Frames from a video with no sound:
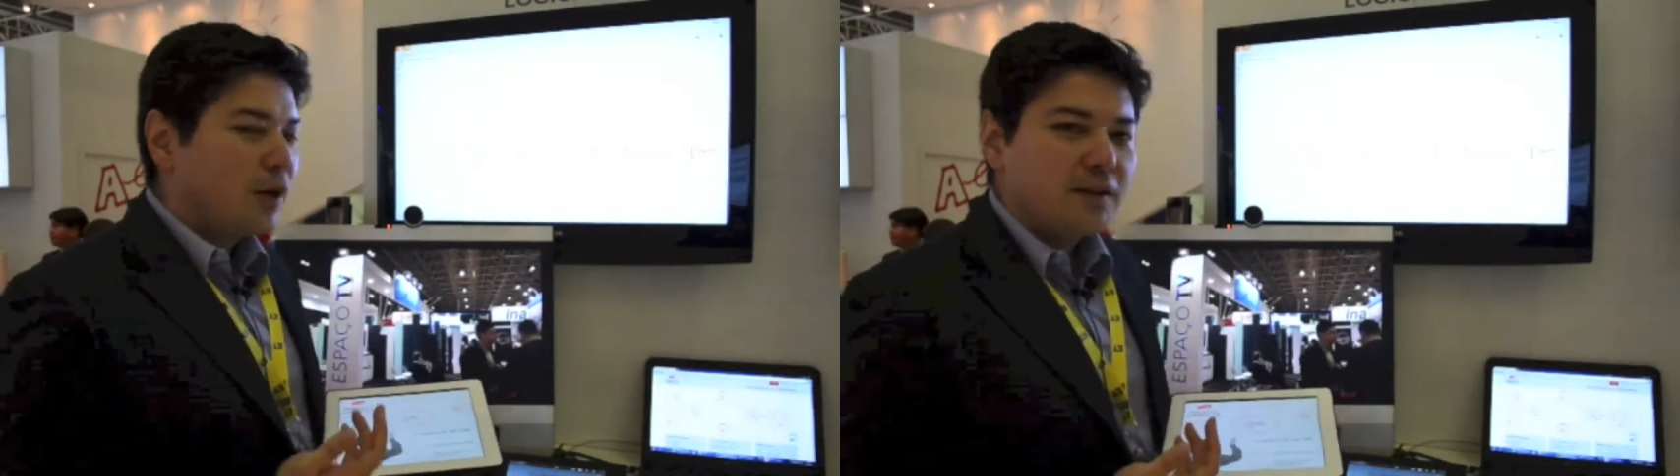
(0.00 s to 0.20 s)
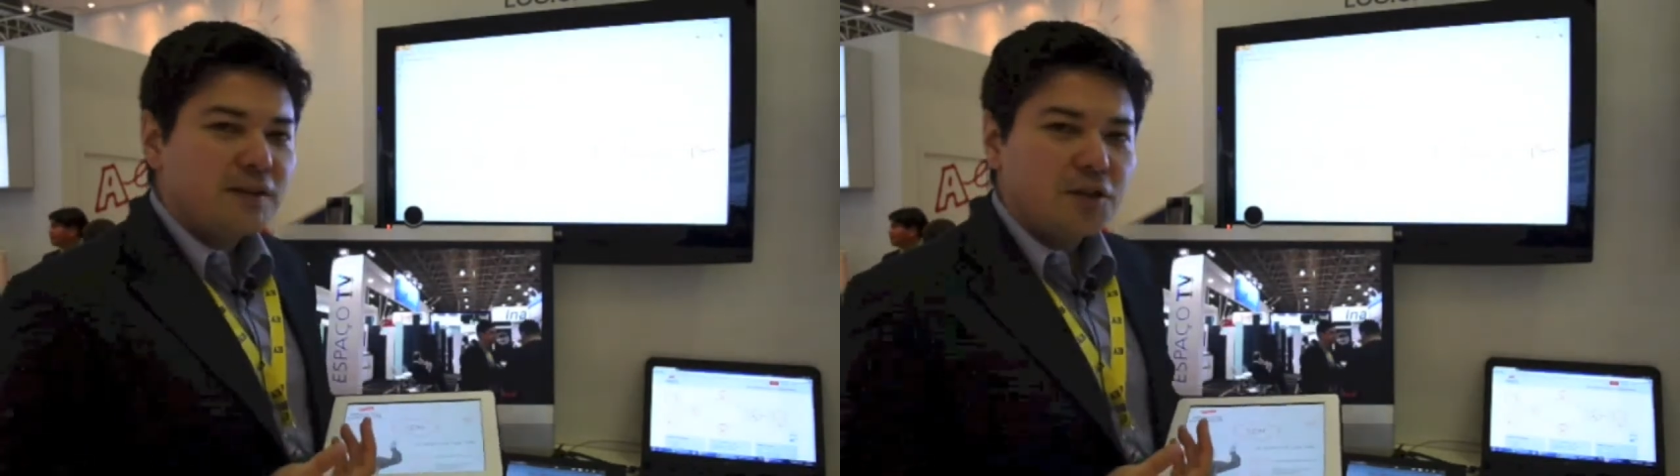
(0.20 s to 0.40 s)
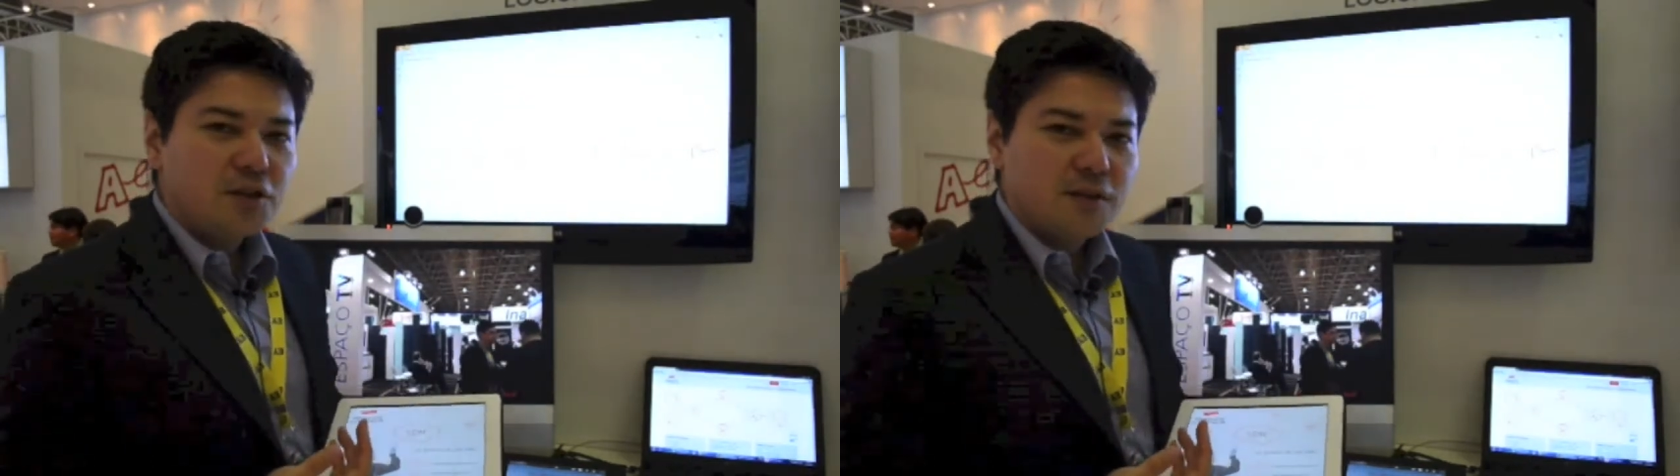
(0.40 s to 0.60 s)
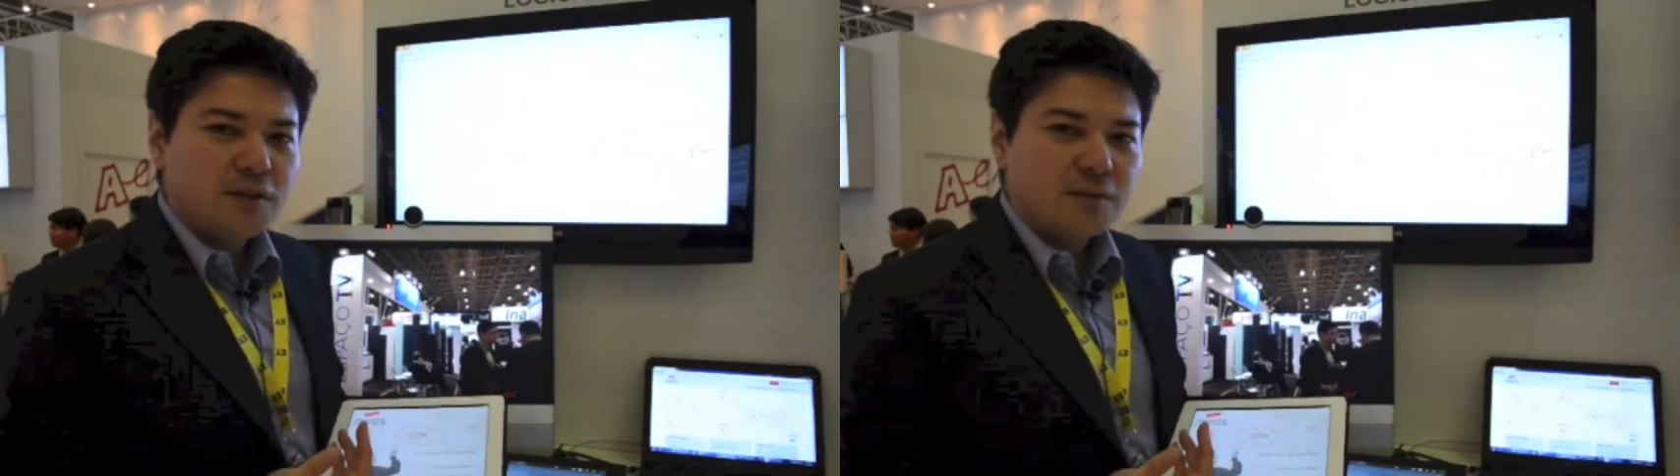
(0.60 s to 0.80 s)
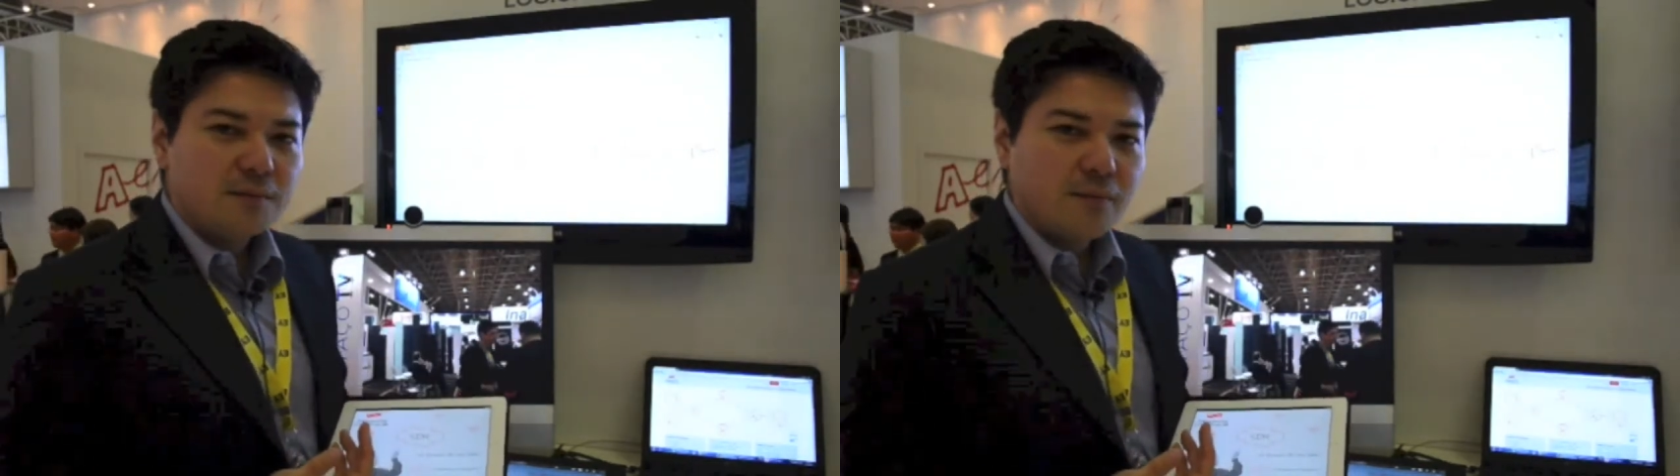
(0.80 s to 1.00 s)
decisions
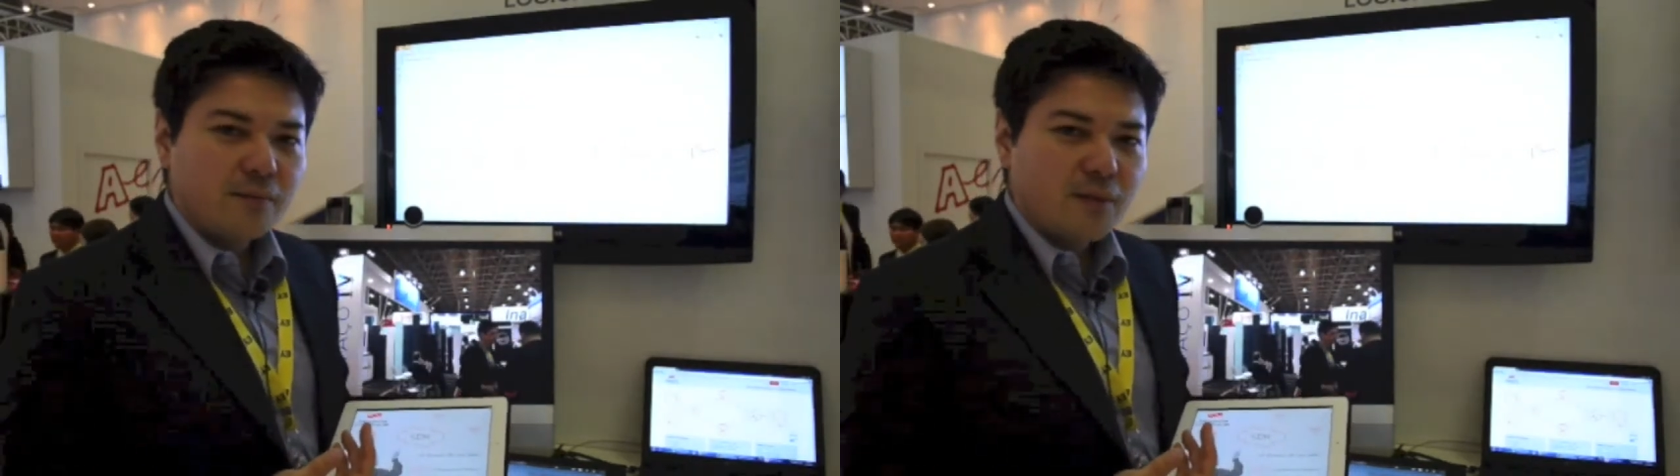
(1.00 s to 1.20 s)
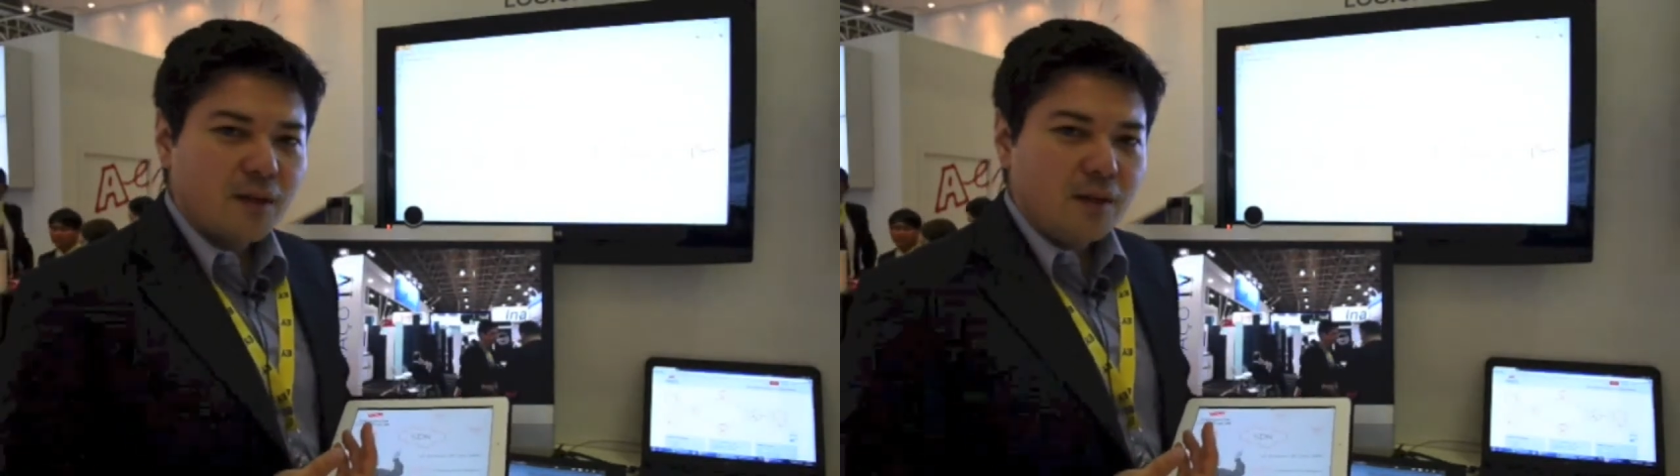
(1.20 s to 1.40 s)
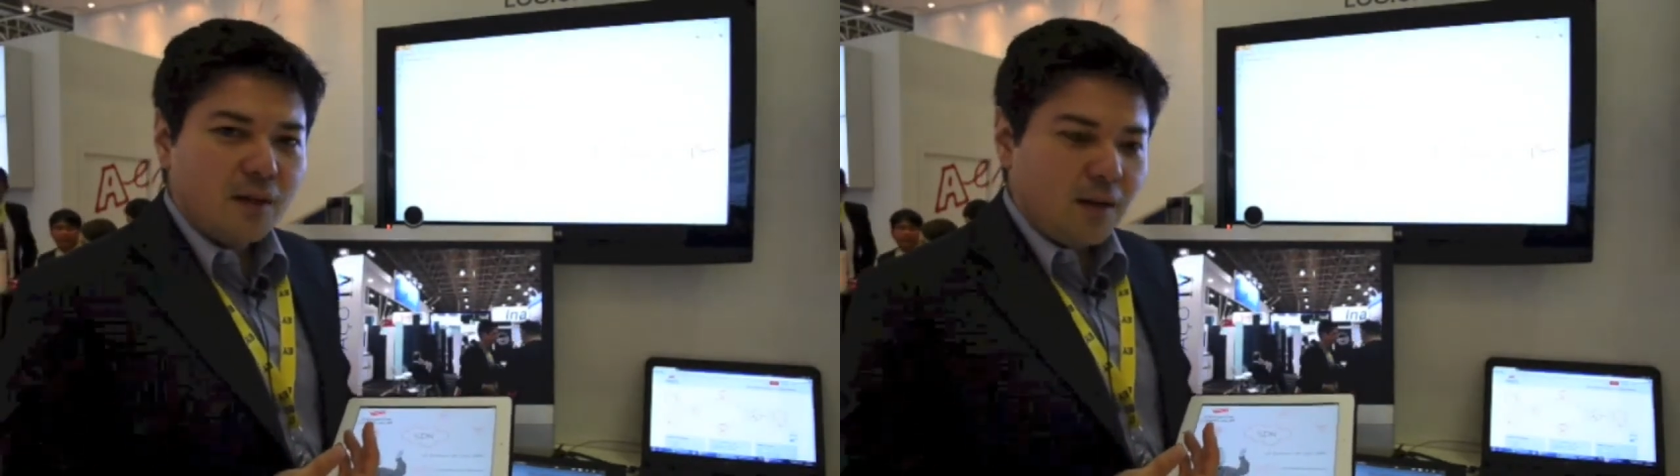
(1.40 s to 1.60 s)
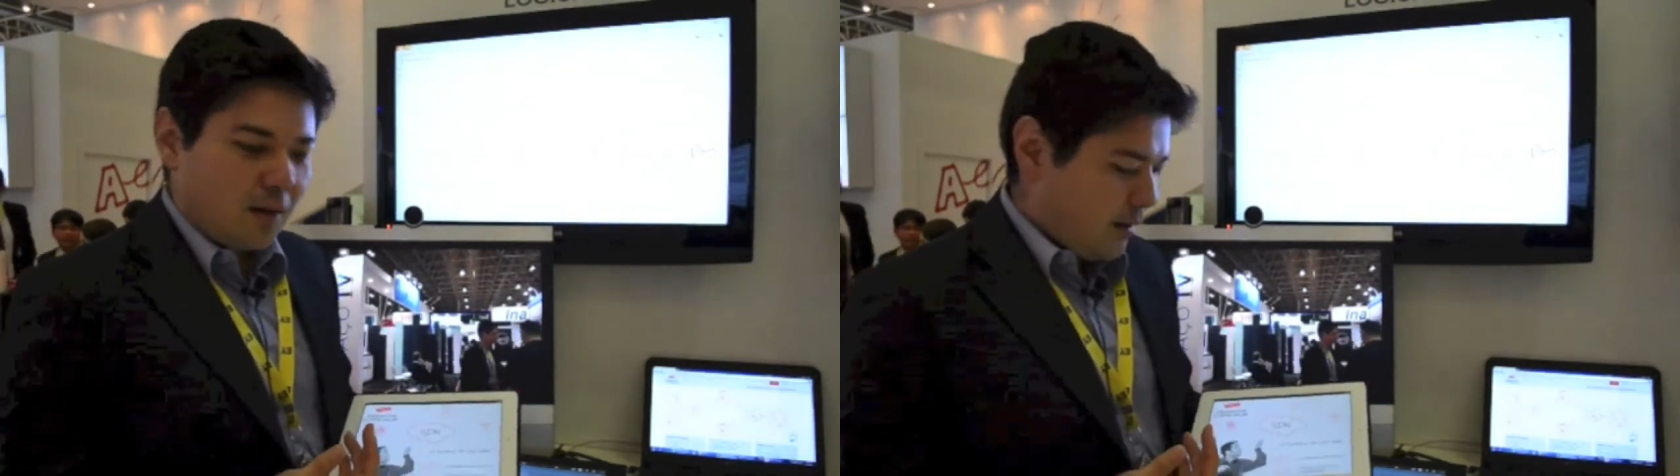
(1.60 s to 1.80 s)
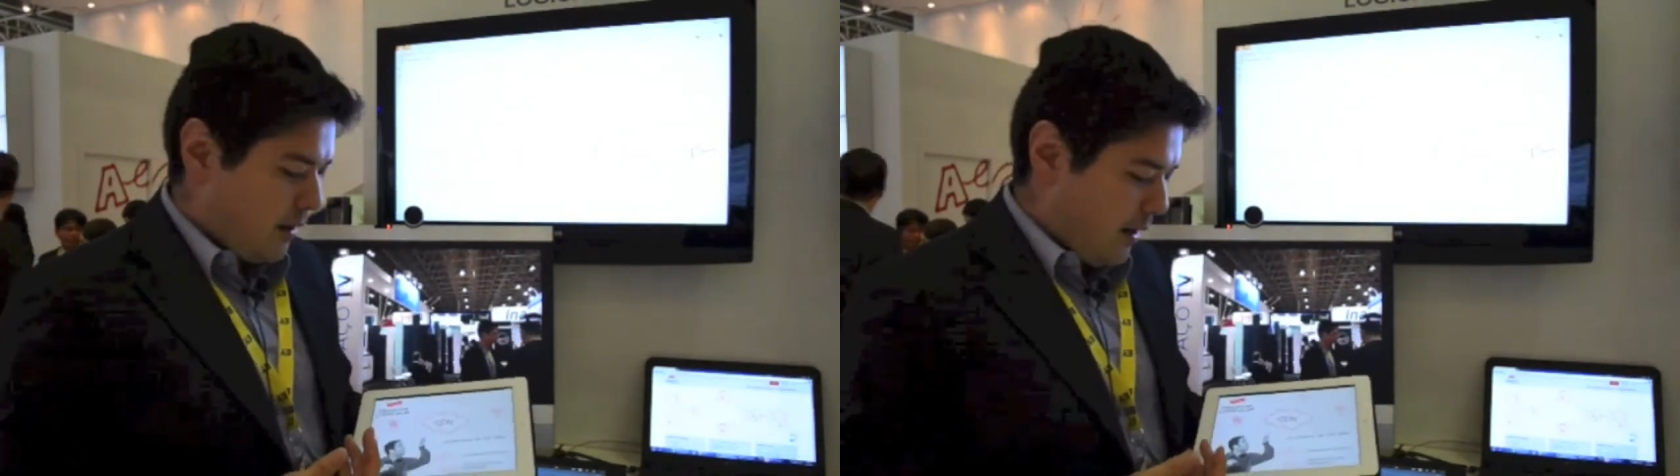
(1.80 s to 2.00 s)

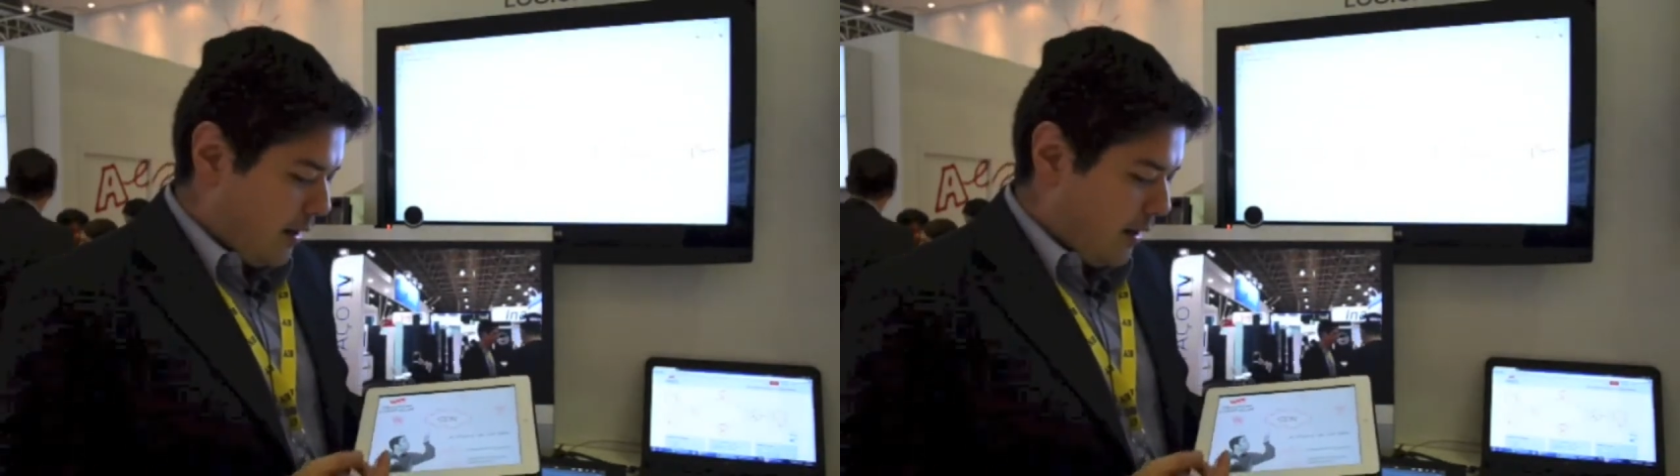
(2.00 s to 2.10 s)
and